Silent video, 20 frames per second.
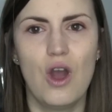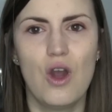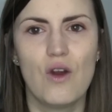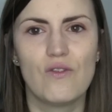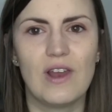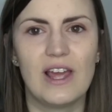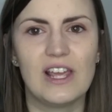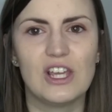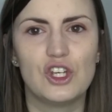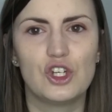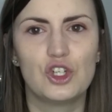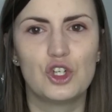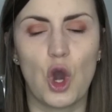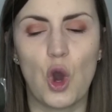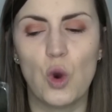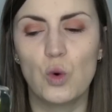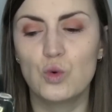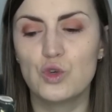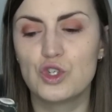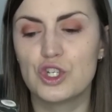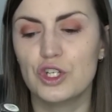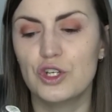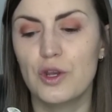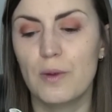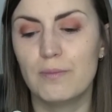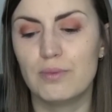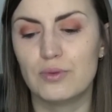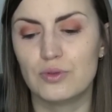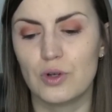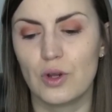of like
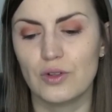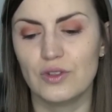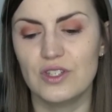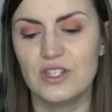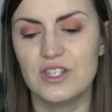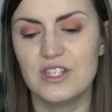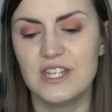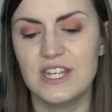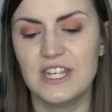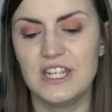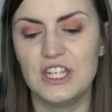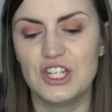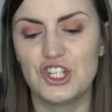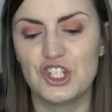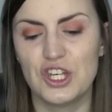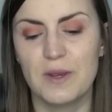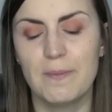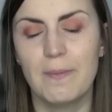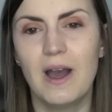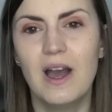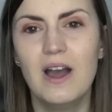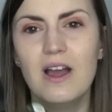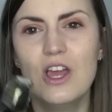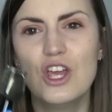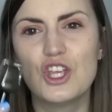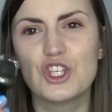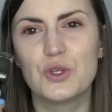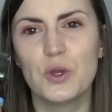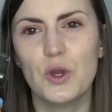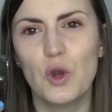golden bronzy shimmer,
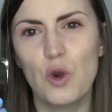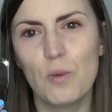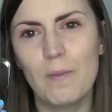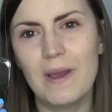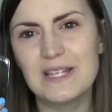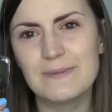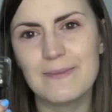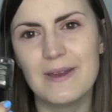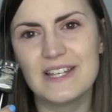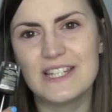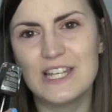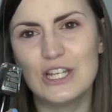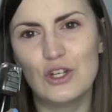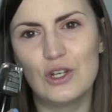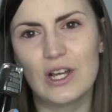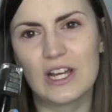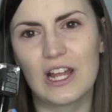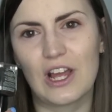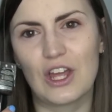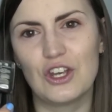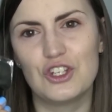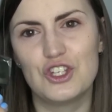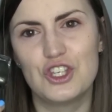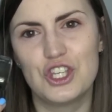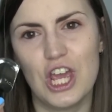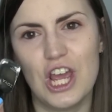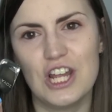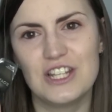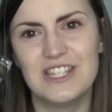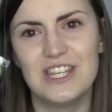so it almost makes it look like a
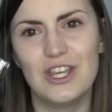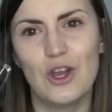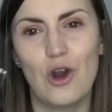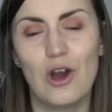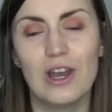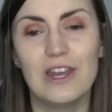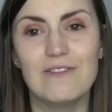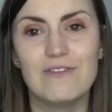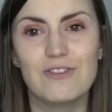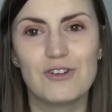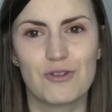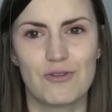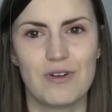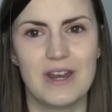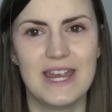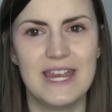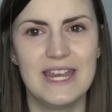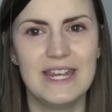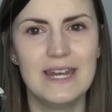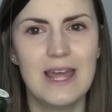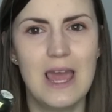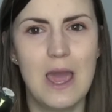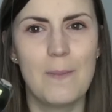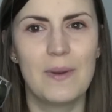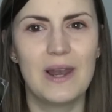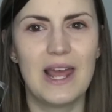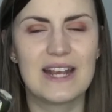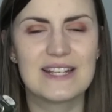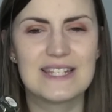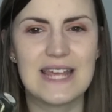dirty olive green.
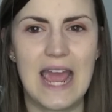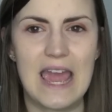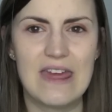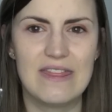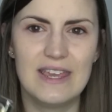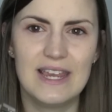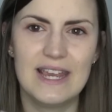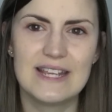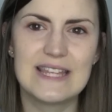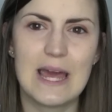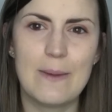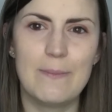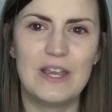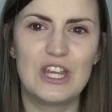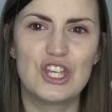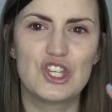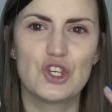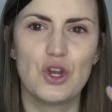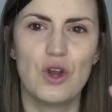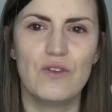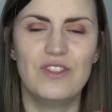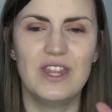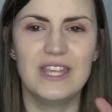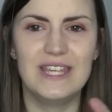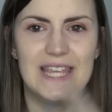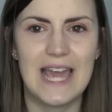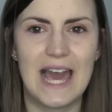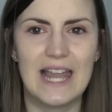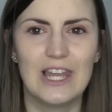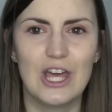But like I say, I think it's that mixture of the
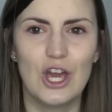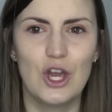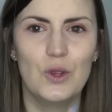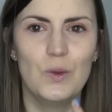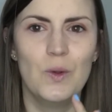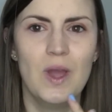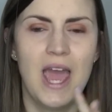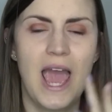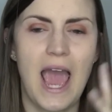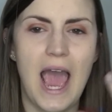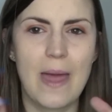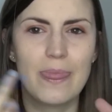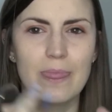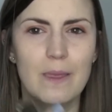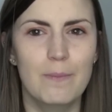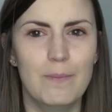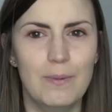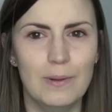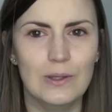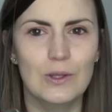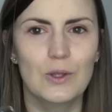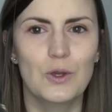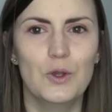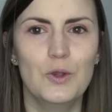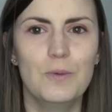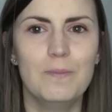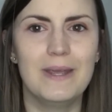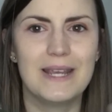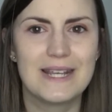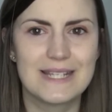yellow and the
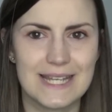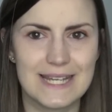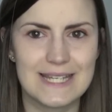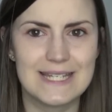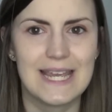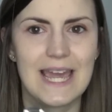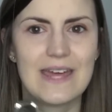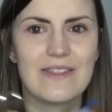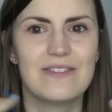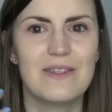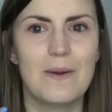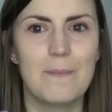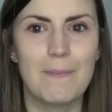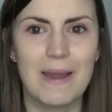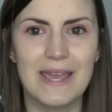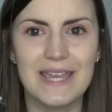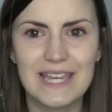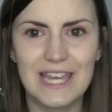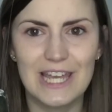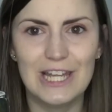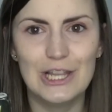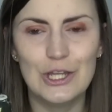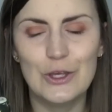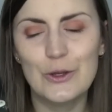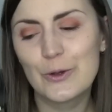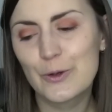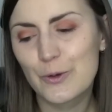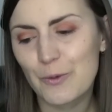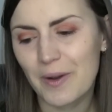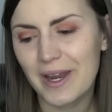blue mixing together that make it
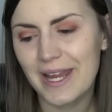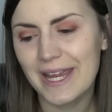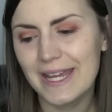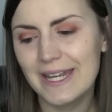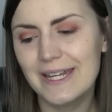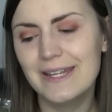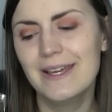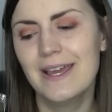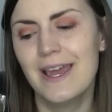look green.